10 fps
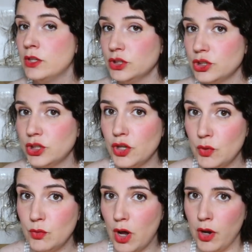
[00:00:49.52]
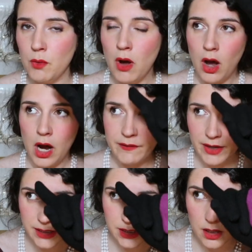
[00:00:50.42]
just so you know, I've
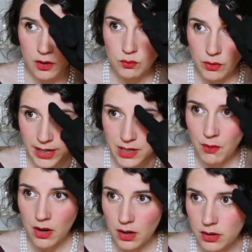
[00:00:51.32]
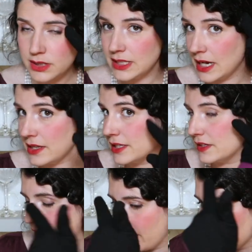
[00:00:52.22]
had to really work hard to get this
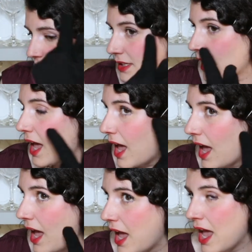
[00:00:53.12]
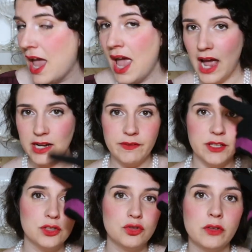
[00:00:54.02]
effect. And I've
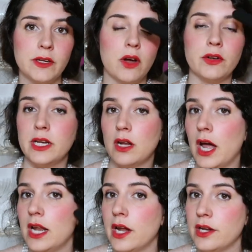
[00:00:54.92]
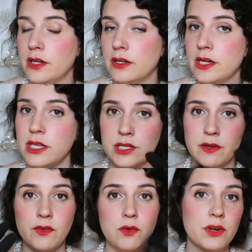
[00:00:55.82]
had to draw it on in eyeliner underneath. So
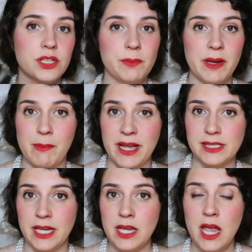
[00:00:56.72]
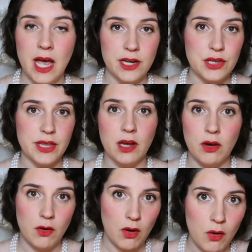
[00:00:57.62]
if it all goes a bit messy and you think,
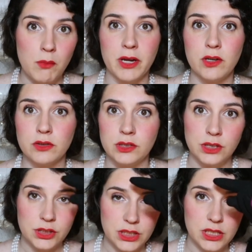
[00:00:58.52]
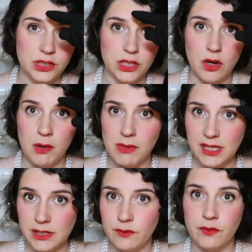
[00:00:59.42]
oh my God, she's literally got a
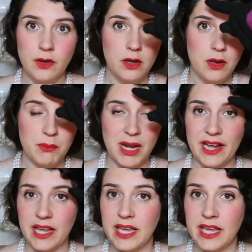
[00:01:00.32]
massive black